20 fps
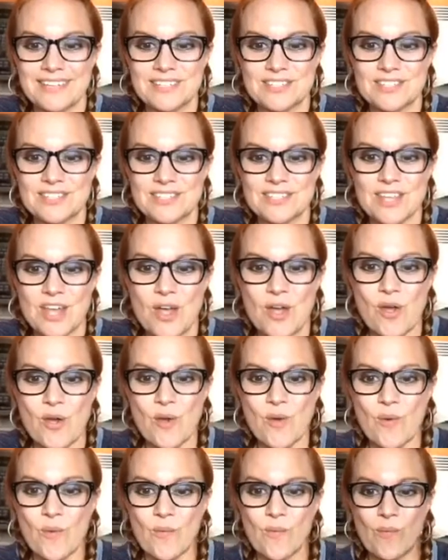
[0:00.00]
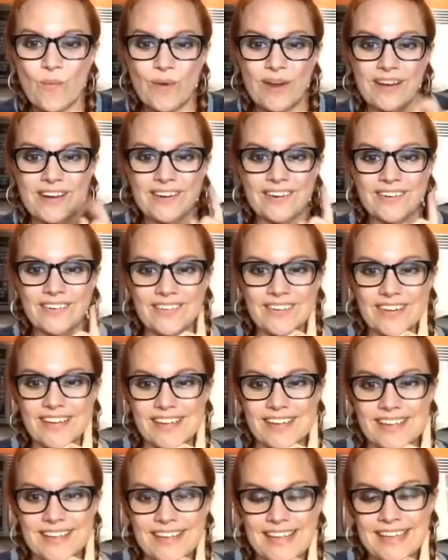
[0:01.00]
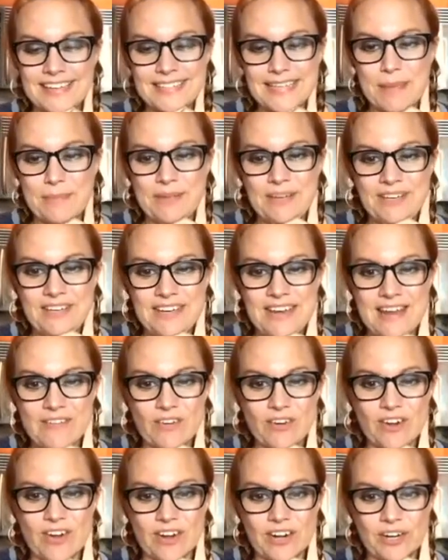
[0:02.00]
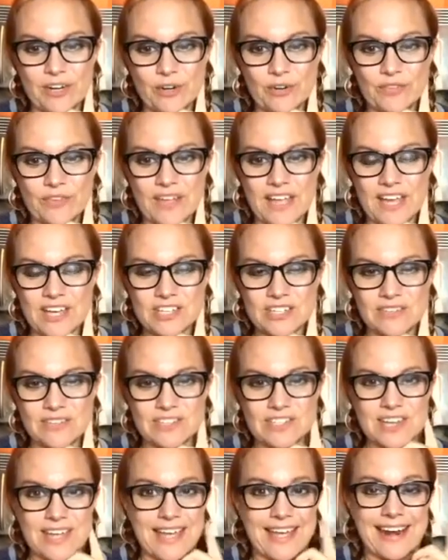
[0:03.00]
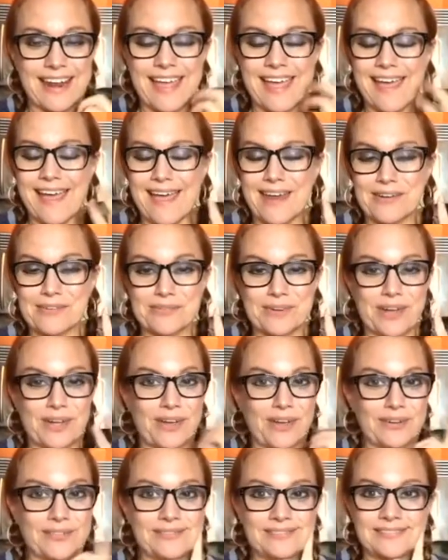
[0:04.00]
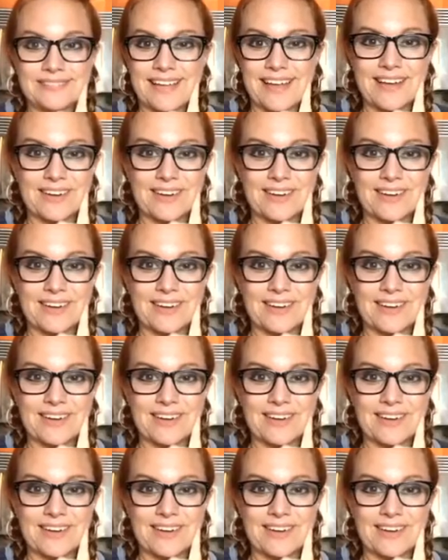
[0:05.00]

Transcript: That is so weird. And Debbie never got a notification of the chat. I don't know.